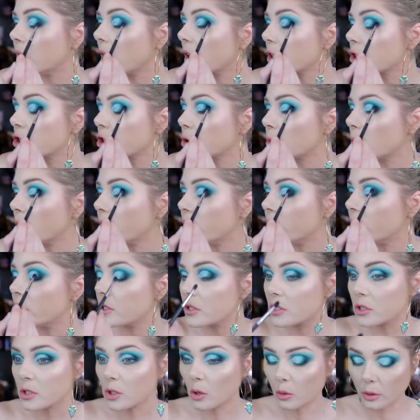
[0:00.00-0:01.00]
not sure if this
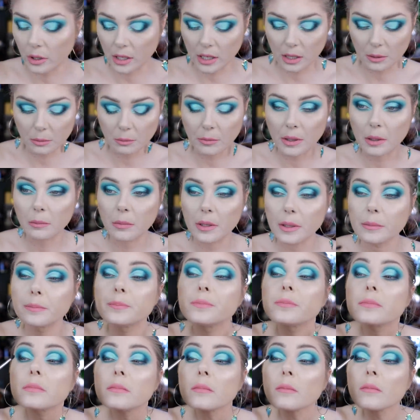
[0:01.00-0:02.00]
is going up maybe
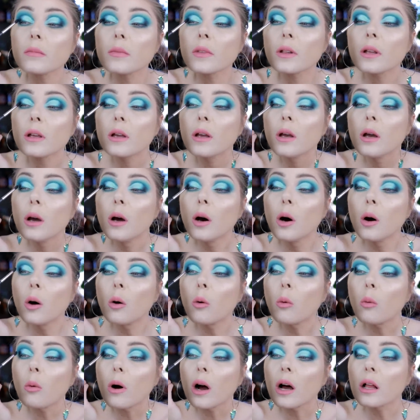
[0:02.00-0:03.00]

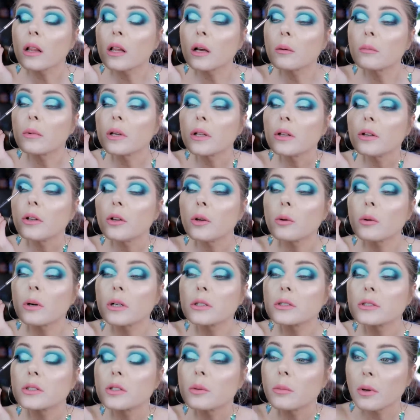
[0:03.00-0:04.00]
while I'm in U
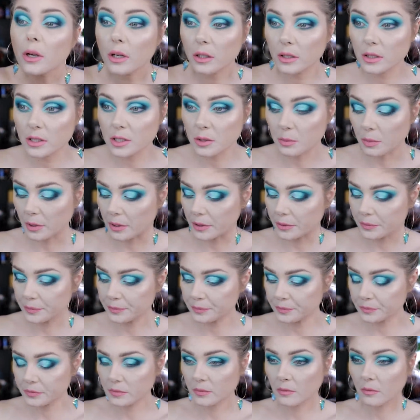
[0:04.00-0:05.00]
S, to be honest, but
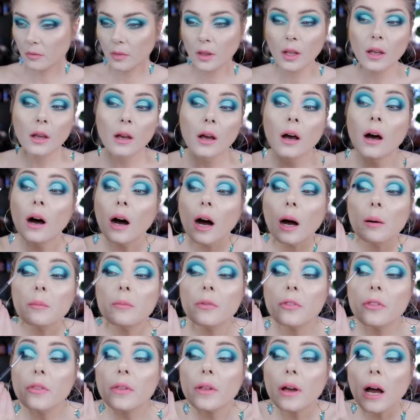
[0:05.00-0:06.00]
I'm
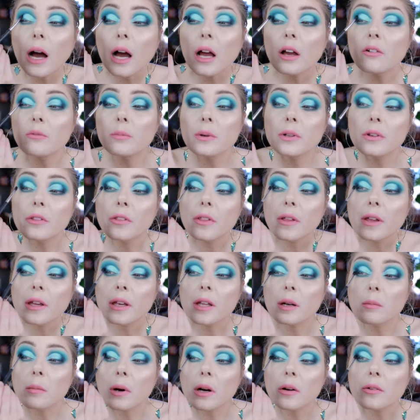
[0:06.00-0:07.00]
th I have been
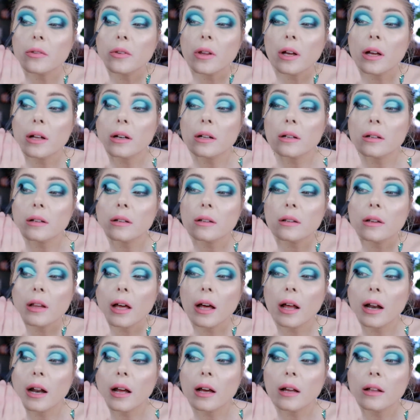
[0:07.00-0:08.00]
thinking about that.
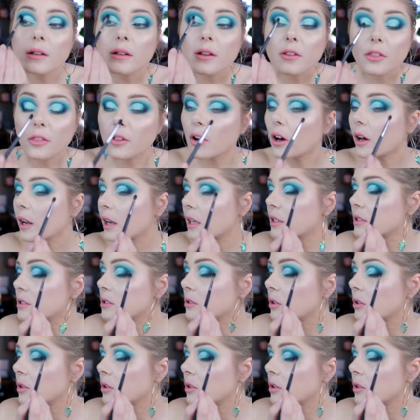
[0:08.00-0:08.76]
That ha the thought has